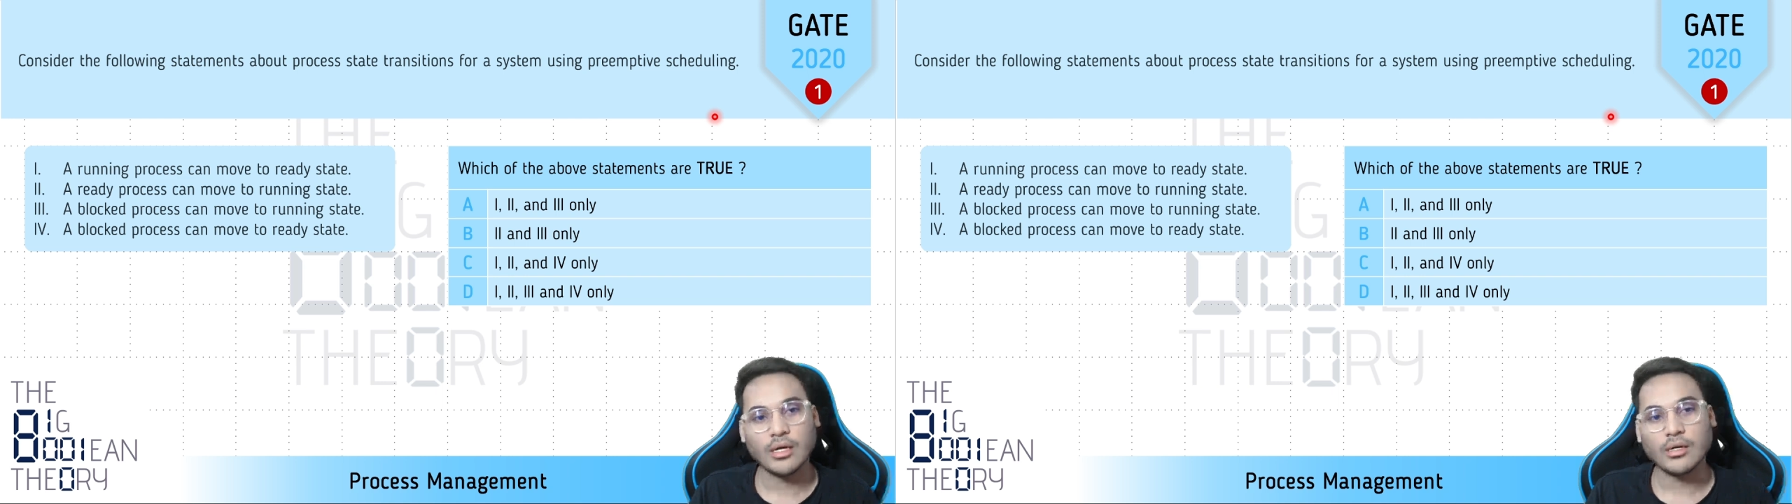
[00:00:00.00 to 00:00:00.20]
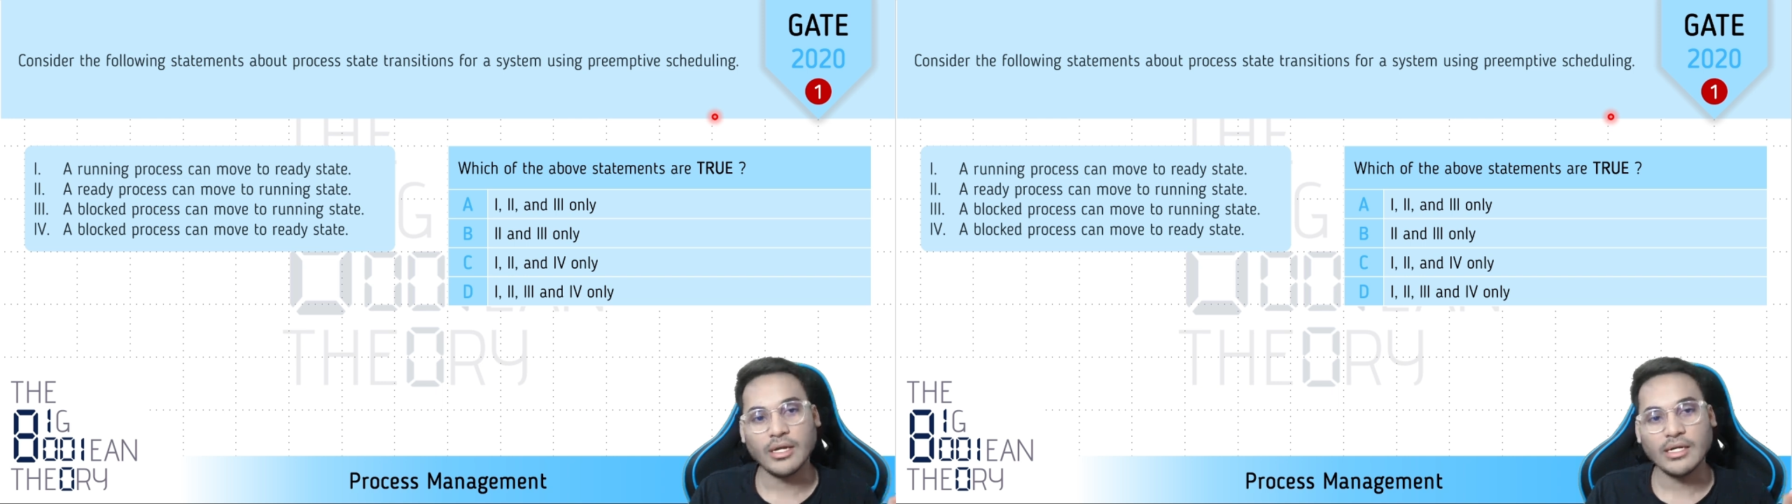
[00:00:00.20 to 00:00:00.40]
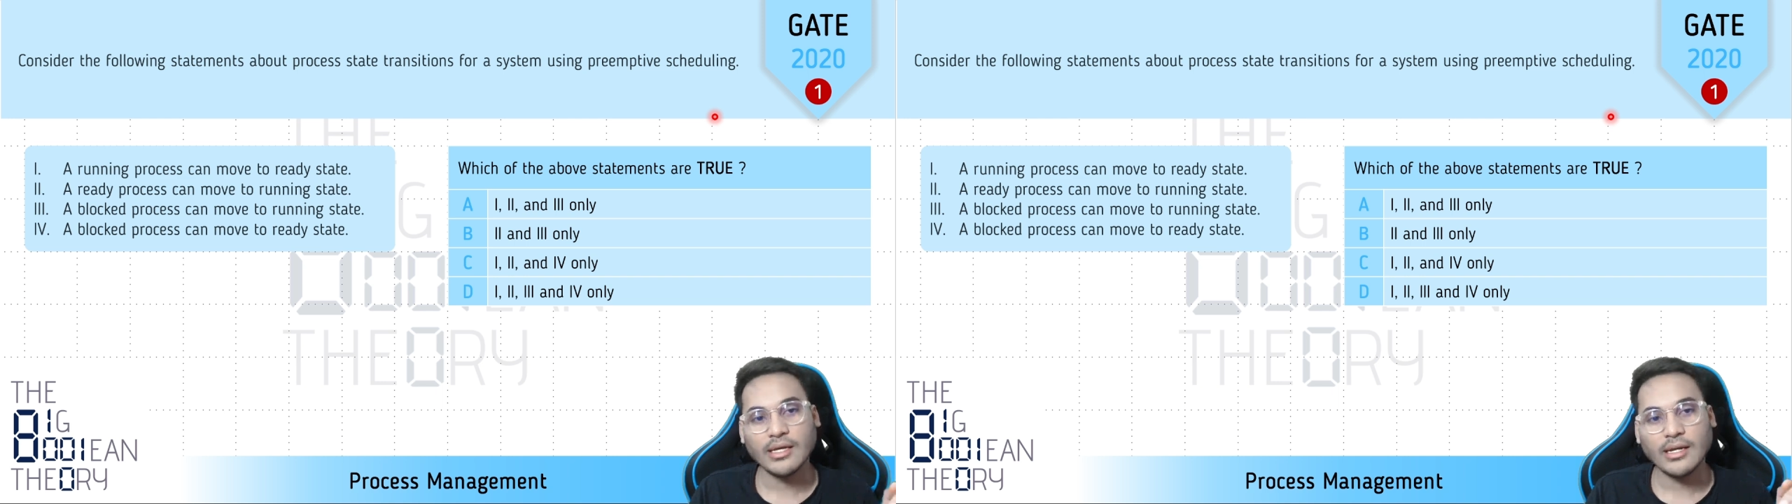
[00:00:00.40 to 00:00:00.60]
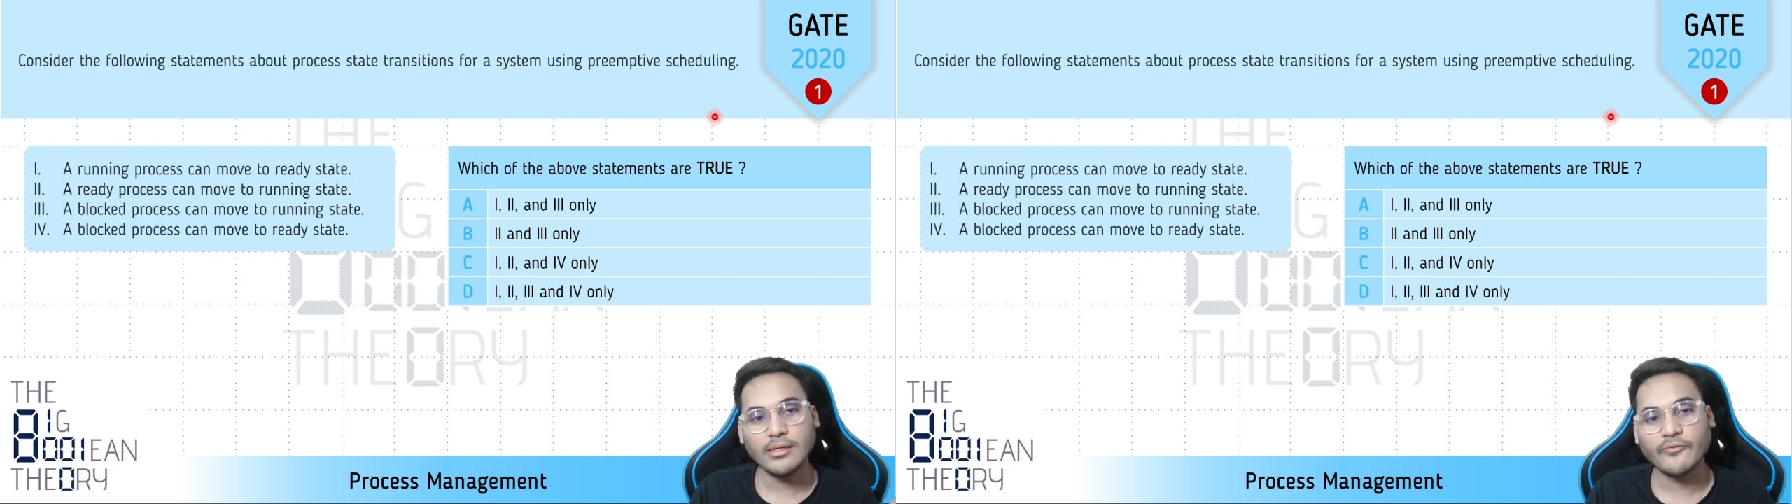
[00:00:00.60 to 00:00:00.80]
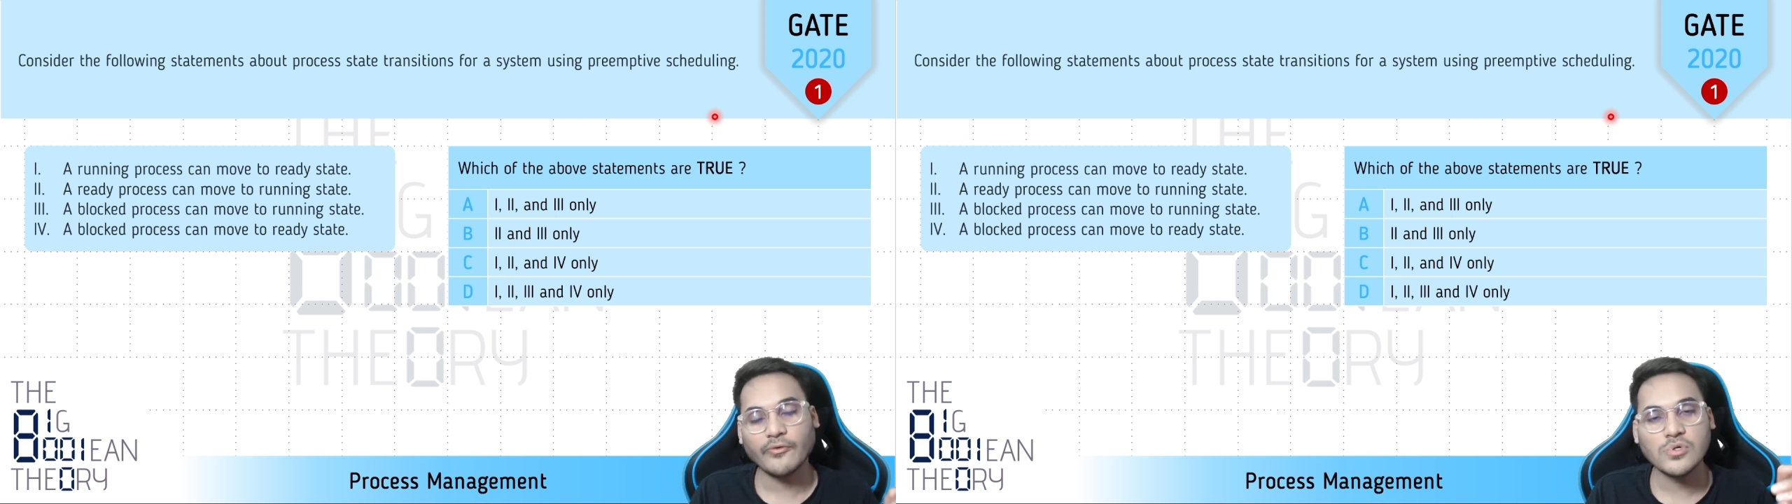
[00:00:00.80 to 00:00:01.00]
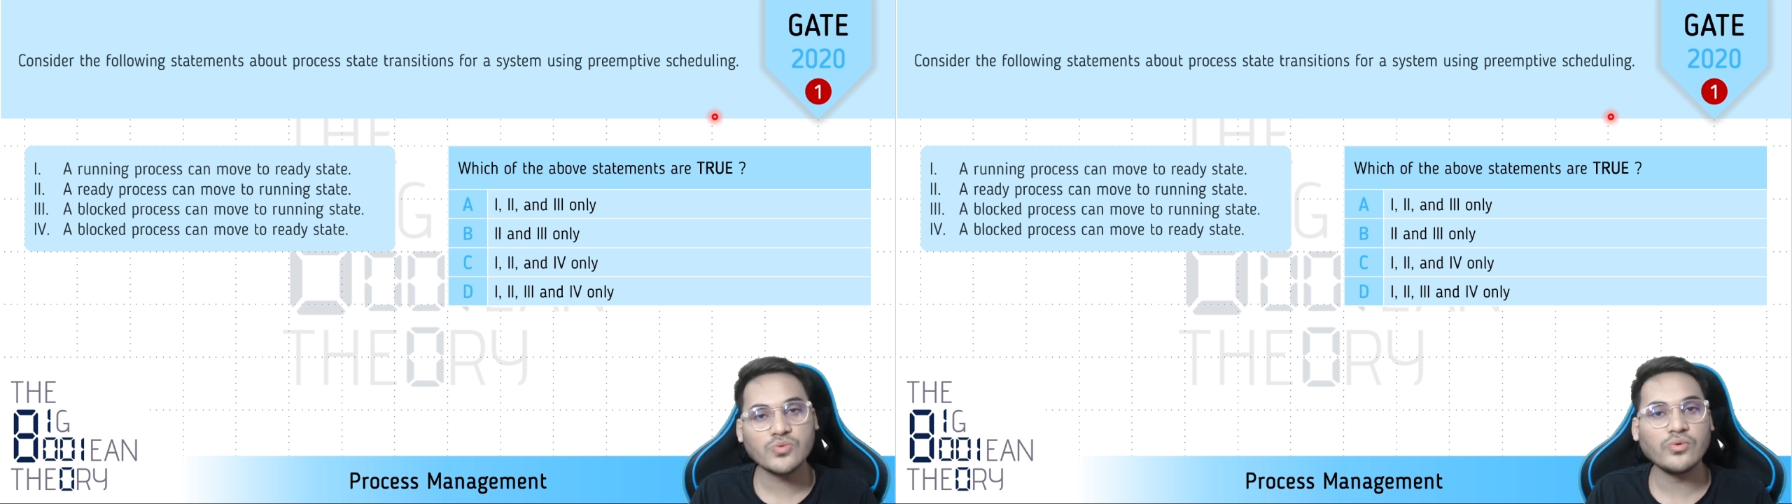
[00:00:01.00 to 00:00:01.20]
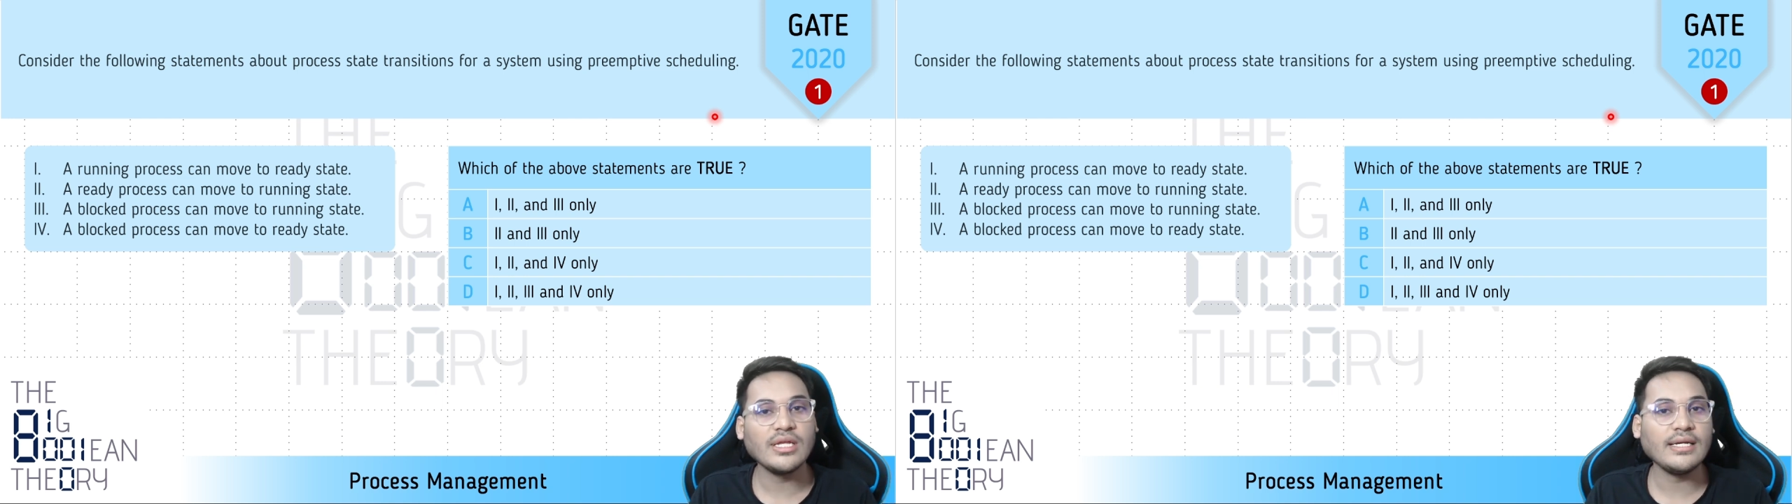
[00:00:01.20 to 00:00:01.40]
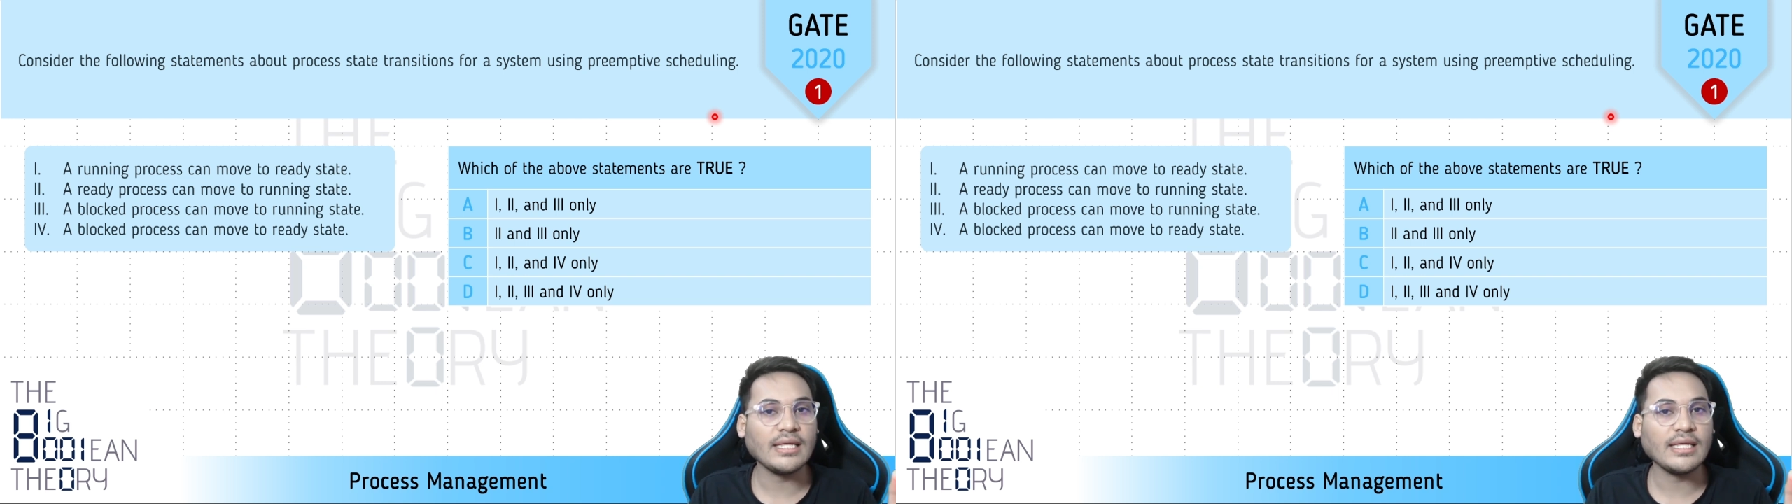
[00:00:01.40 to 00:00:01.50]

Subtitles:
it can forcefully